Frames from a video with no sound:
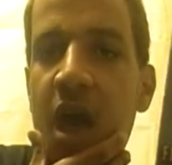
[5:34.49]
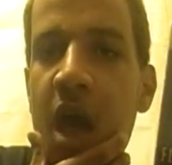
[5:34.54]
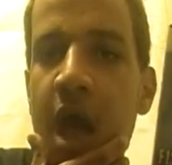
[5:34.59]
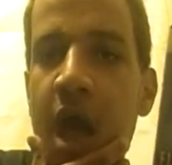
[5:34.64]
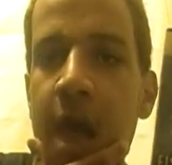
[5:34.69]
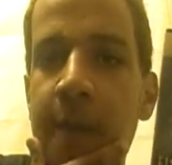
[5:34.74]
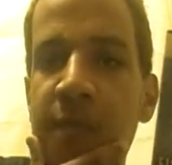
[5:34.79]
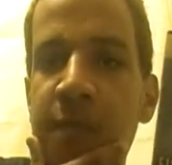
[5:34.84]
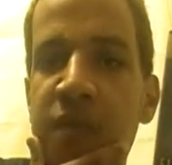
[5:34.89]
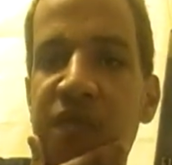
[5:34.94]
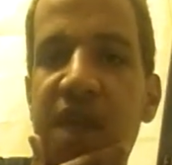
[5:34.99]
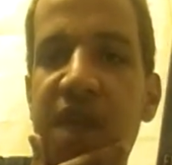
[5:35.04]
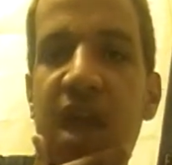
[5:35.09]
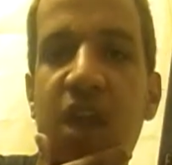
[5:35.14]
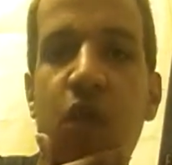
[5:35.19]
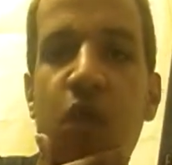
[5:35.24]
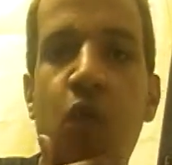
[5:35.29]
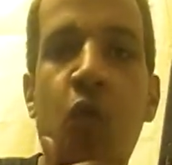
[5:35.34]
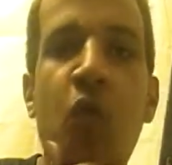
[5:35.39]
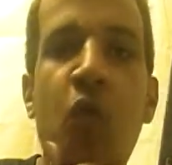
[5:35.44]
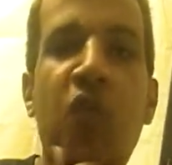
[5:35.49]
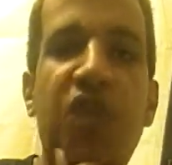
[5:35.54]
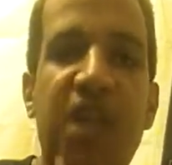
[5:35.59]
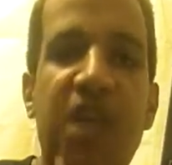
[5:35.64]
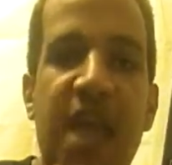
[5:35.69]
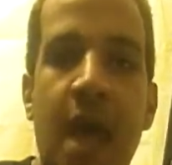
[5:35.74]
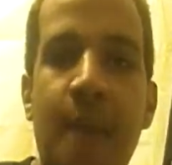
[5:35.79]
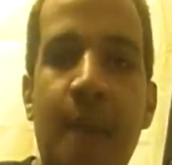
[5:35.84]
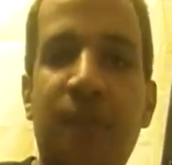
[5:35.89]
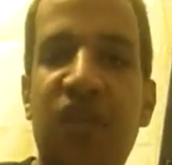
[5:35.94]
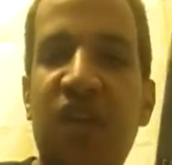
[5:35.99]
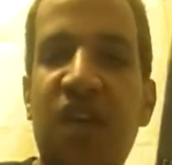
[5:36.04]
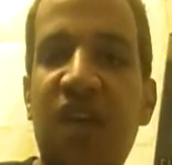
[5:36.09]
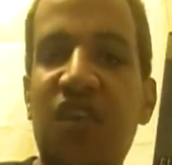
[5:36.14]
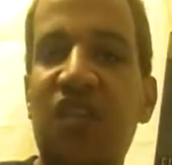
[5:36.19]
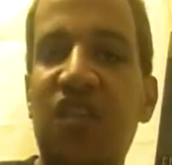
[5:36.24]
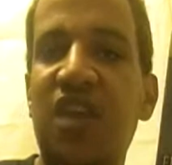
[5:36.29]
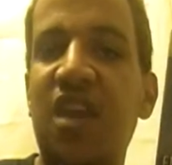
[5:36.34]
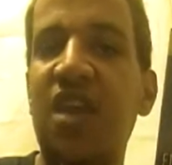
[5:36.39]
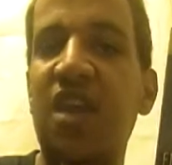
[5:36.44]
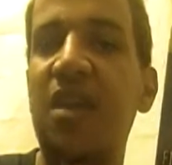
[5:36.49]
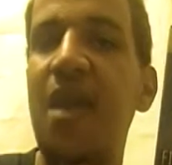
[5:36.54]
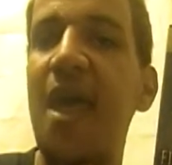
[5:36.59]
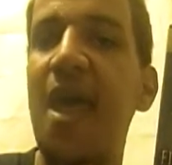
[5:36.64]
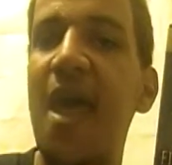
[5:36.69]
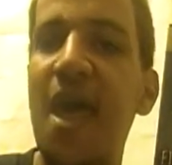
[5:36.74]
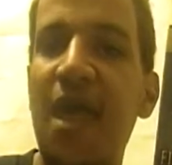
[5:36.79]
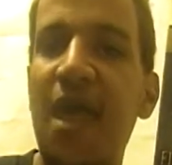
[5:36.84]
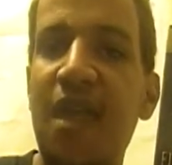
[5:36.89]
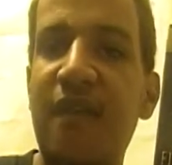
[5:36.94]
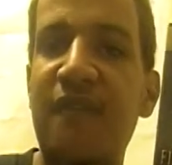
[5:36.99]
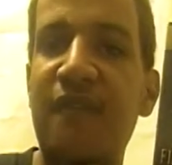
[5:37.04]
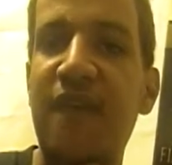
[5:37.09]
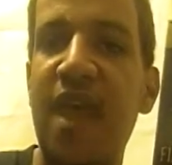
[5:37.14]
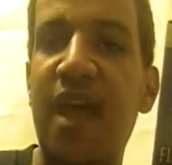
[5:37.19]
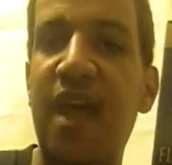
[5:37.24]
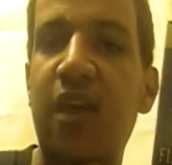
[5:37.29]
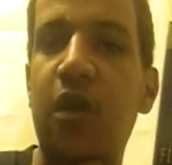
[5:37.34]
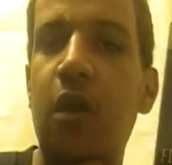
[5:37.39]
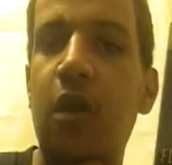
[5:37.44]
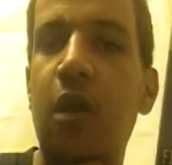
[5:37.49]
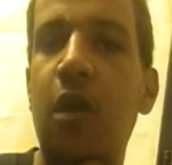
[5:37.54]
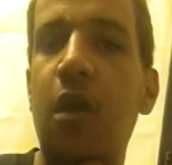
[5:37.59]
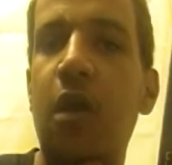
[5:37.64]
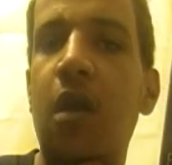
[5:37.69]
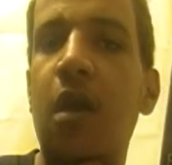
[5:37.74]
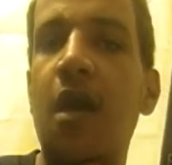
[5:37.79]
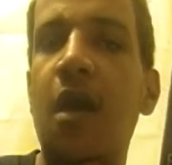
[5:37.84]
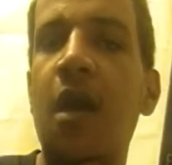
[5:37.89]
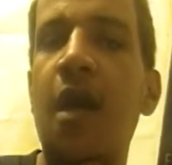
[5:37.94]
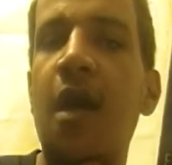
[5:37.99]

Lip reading: You've got a cool decapitation in an elevator.